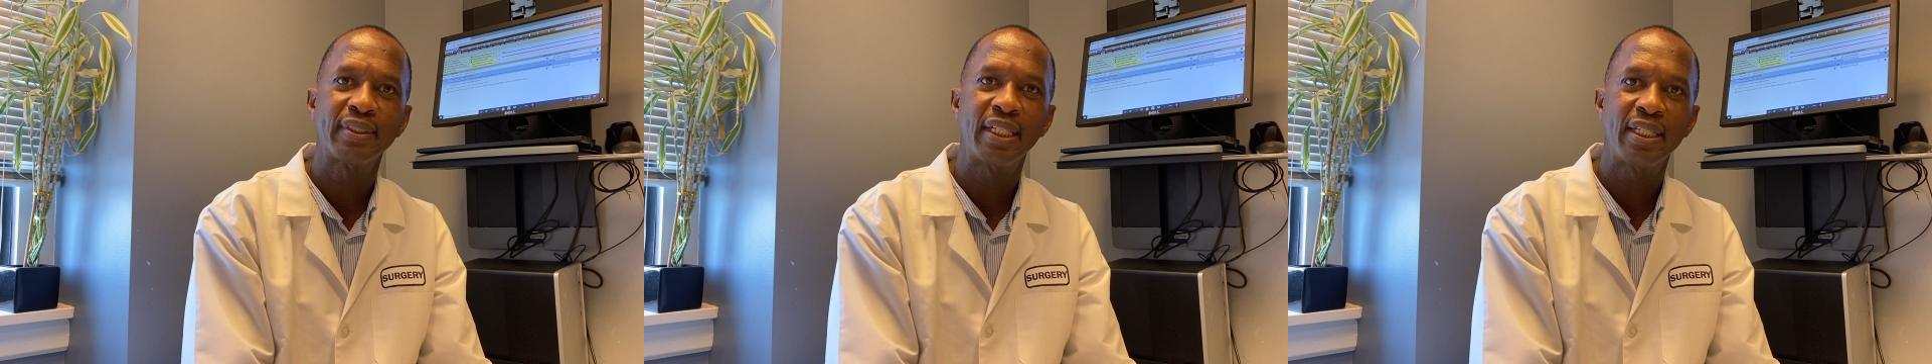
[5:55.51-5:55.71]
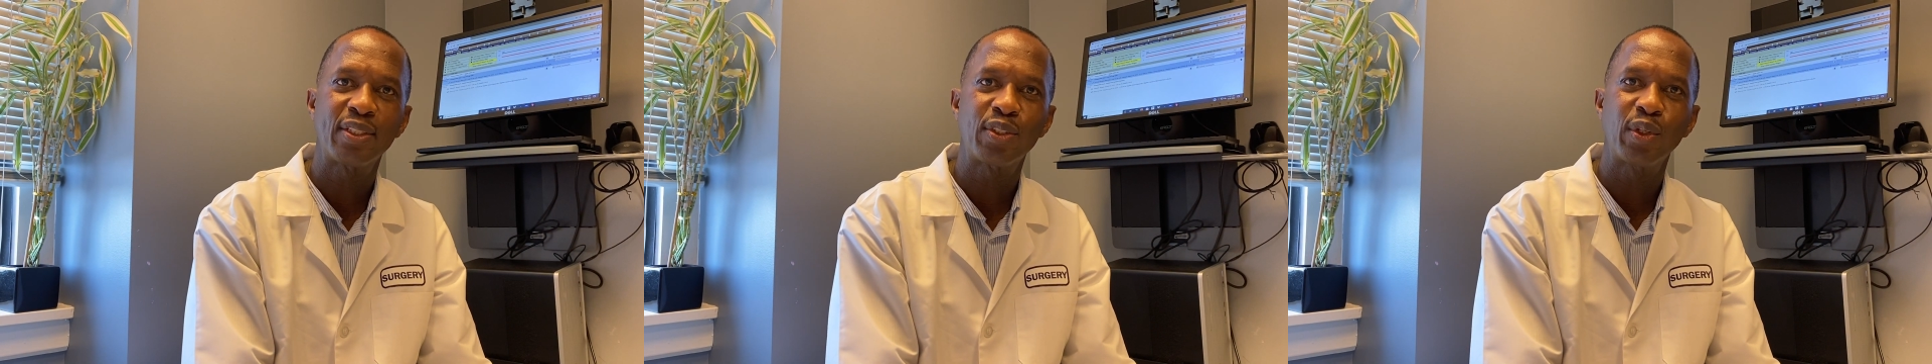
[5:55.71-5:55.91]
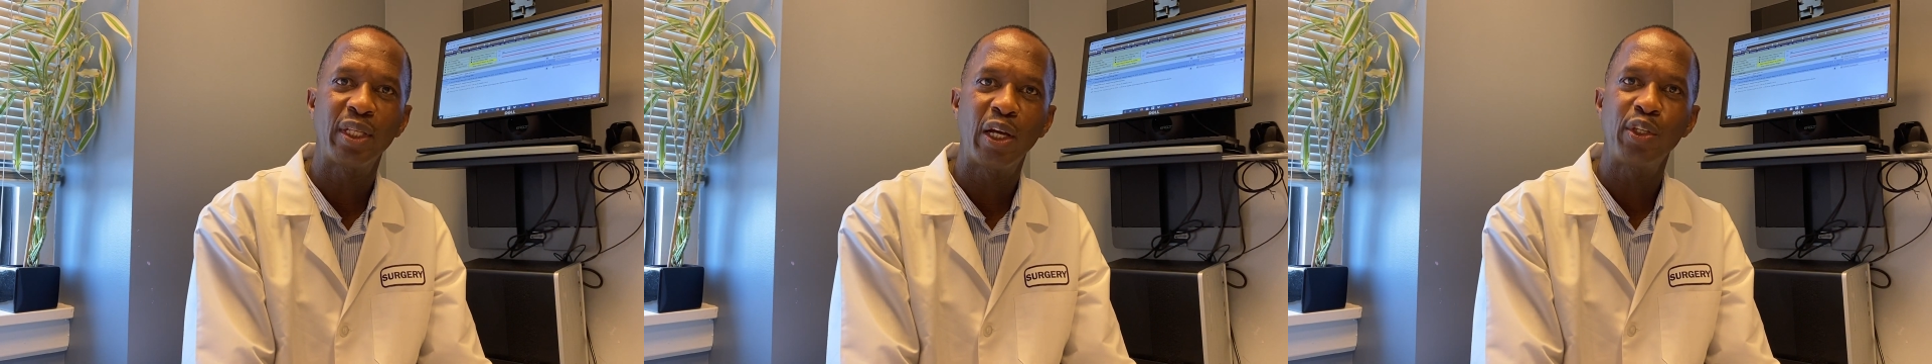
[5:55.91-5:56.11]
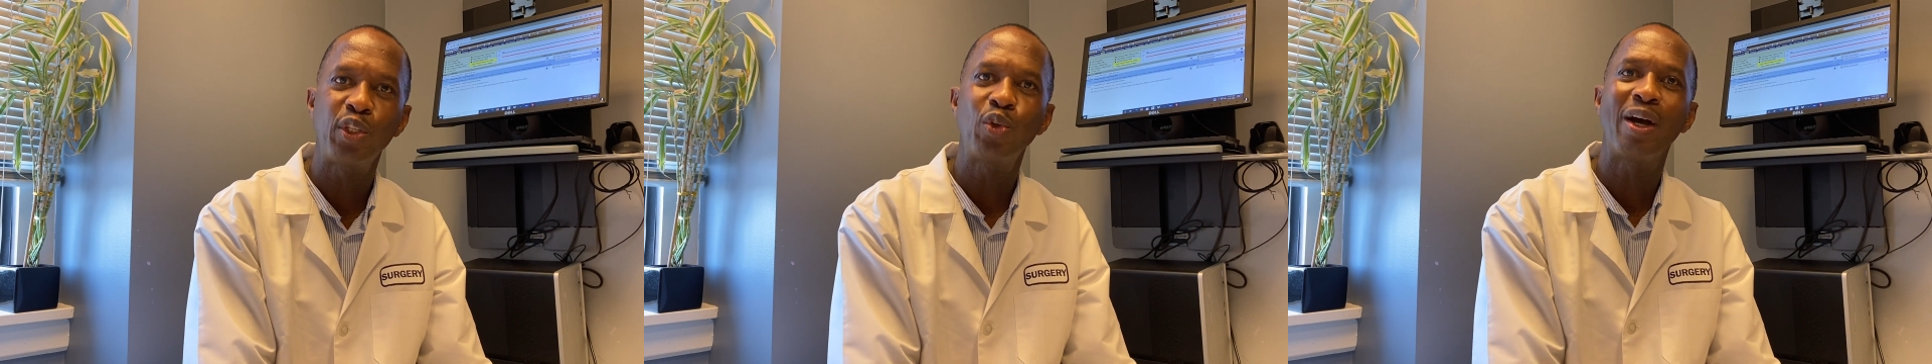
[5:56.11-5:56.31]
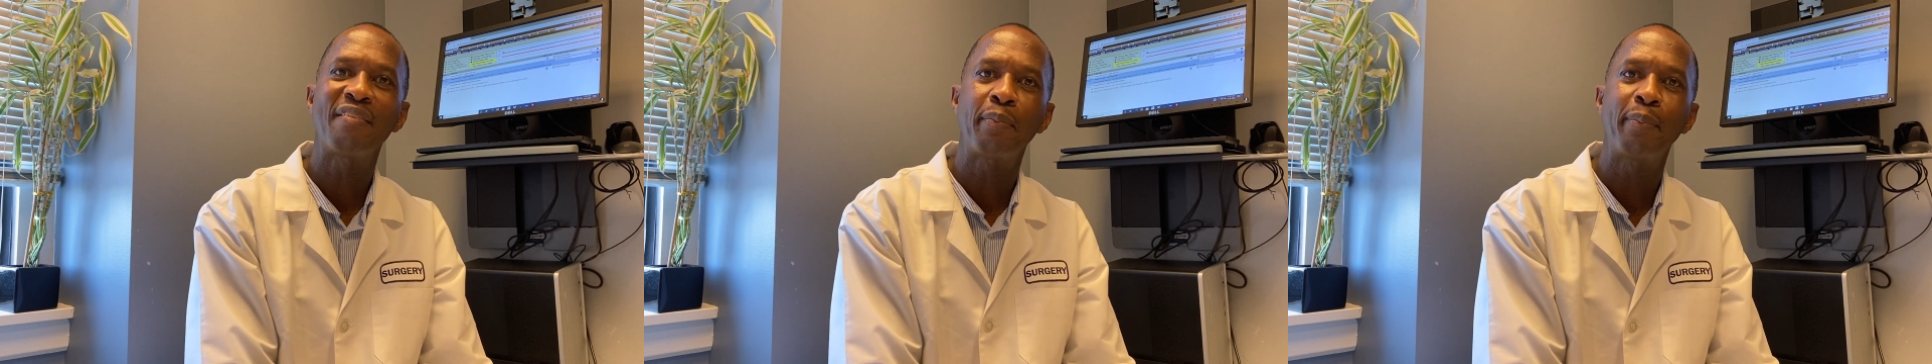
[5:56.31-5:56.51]
And so
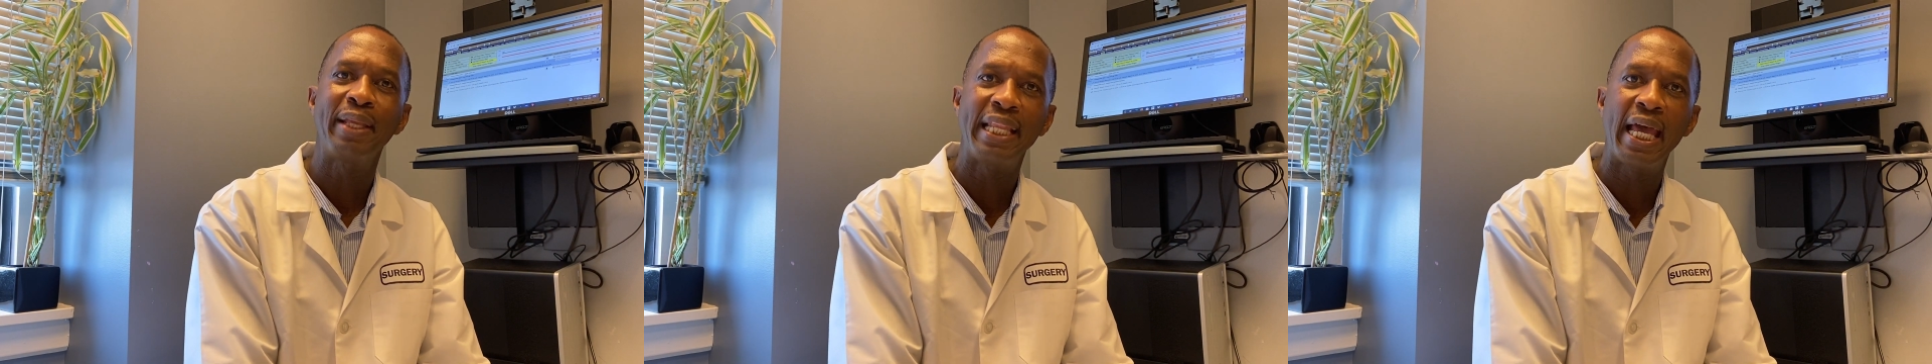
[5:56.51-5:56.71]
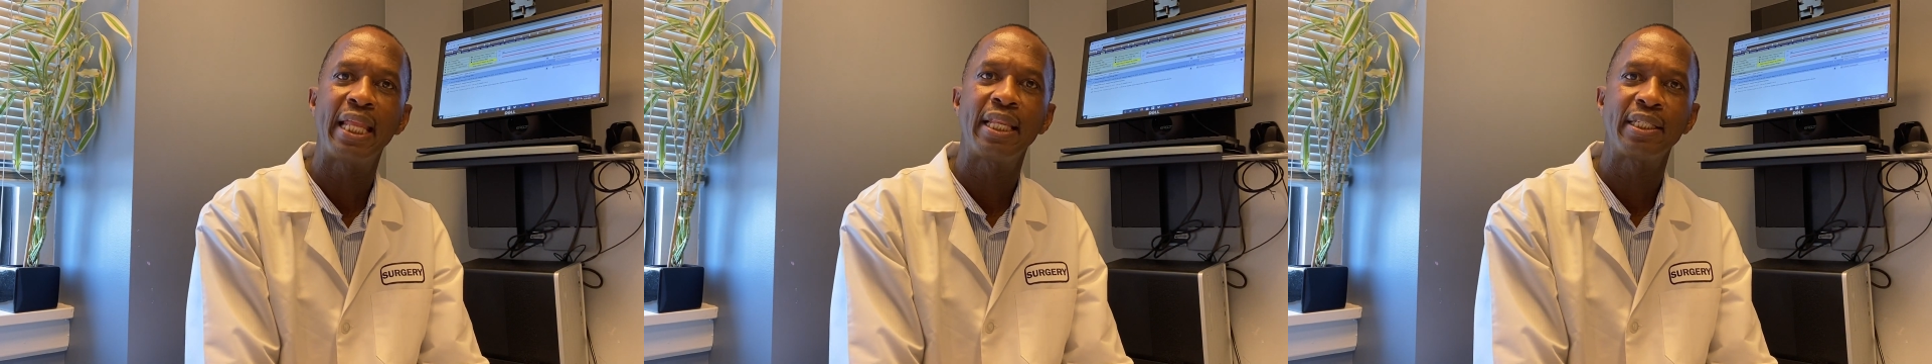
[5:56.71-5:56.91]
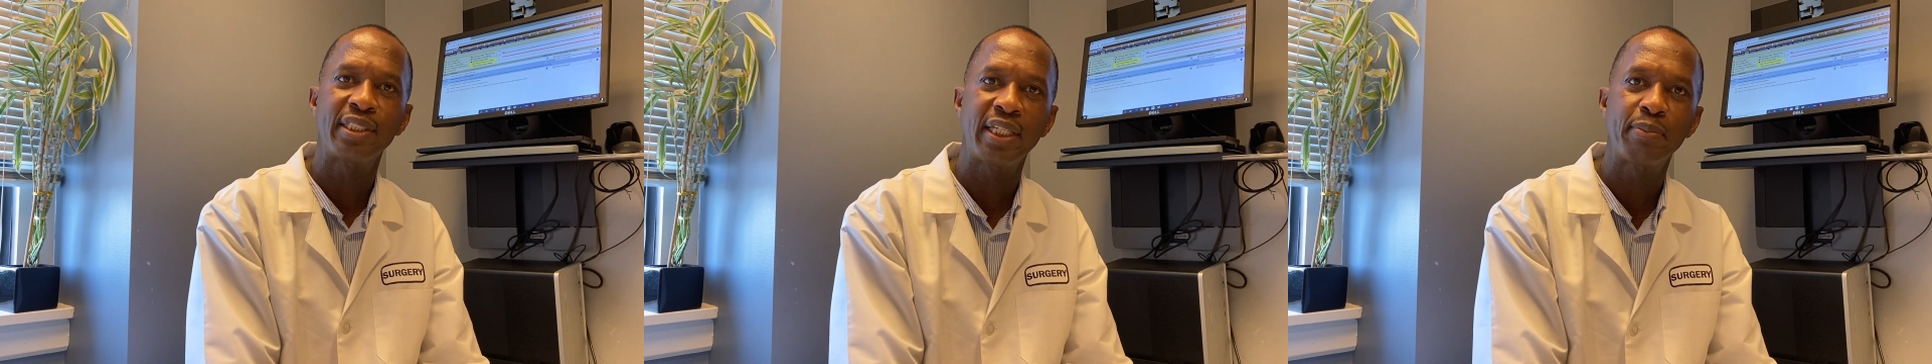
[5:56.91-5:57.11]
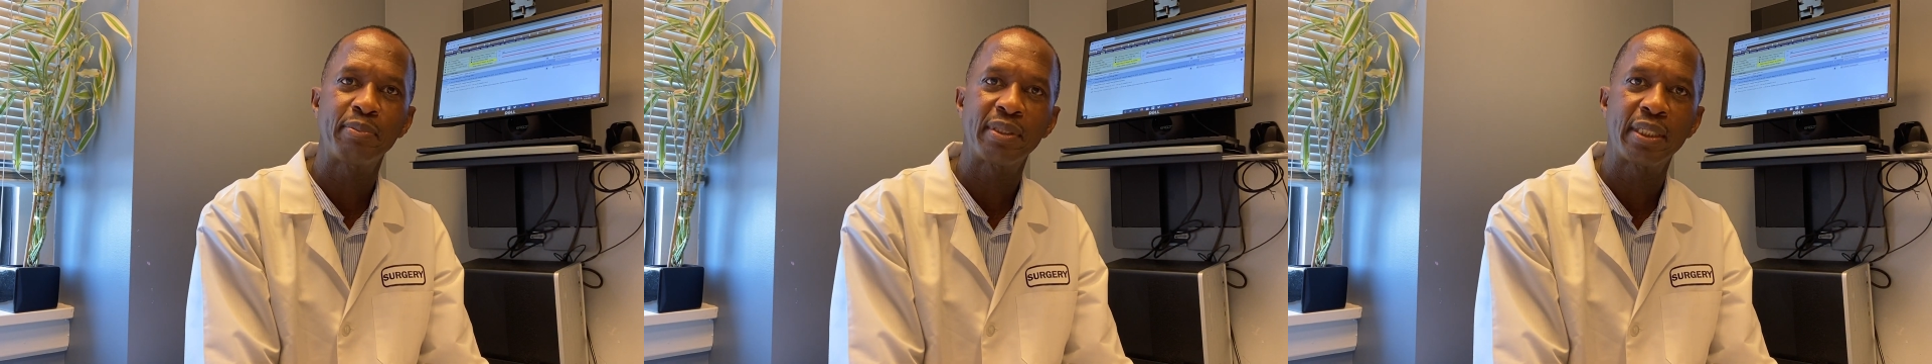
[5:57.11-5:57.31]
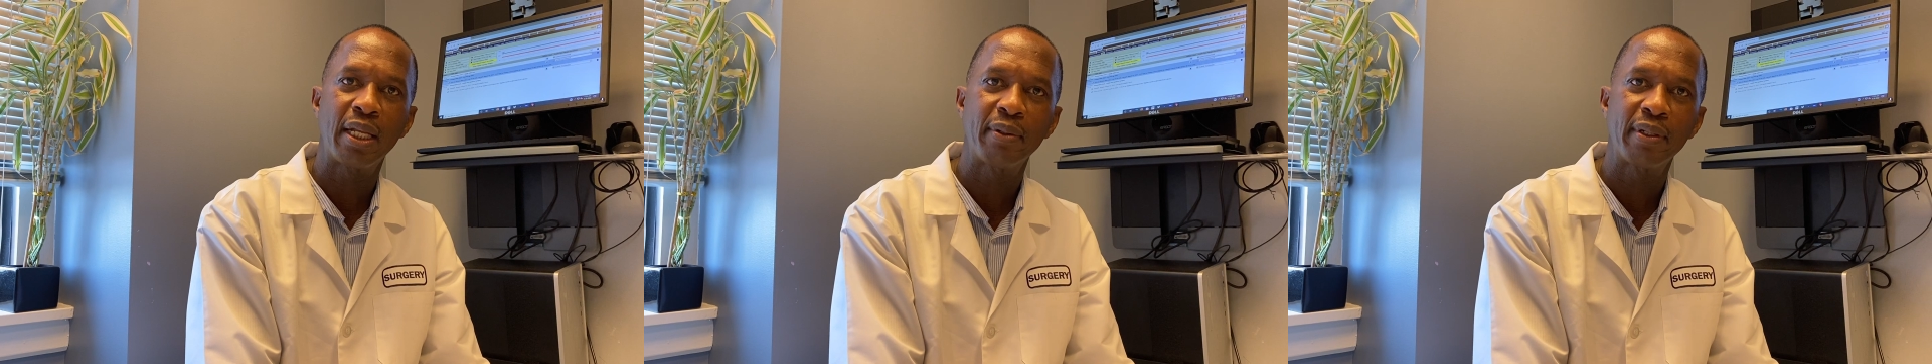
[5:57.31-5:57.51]
you have a banana shaped
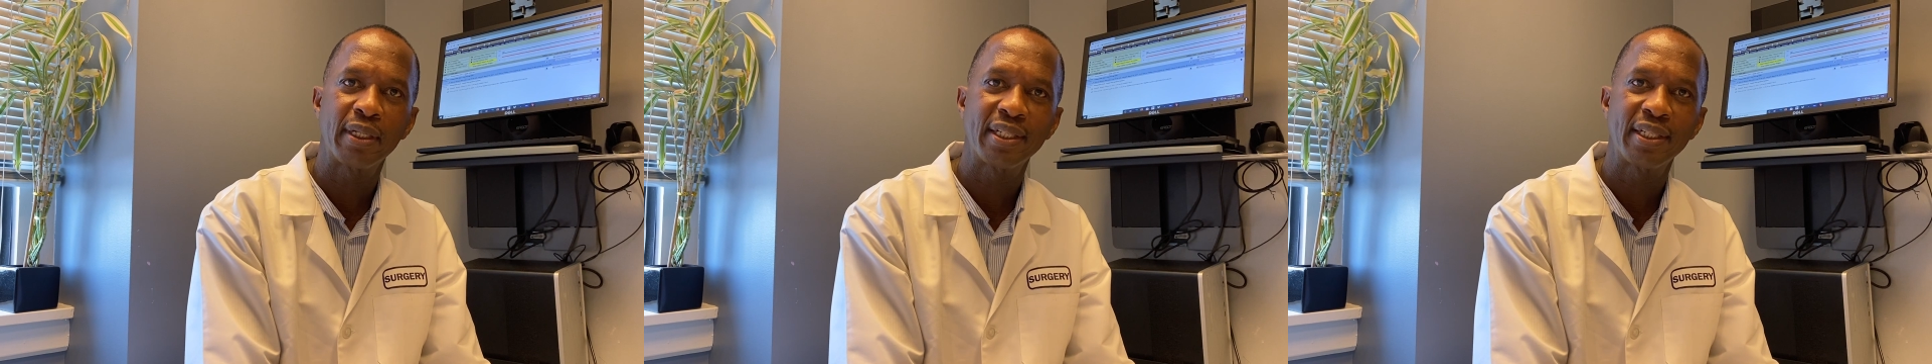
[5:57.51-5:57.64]
stomach.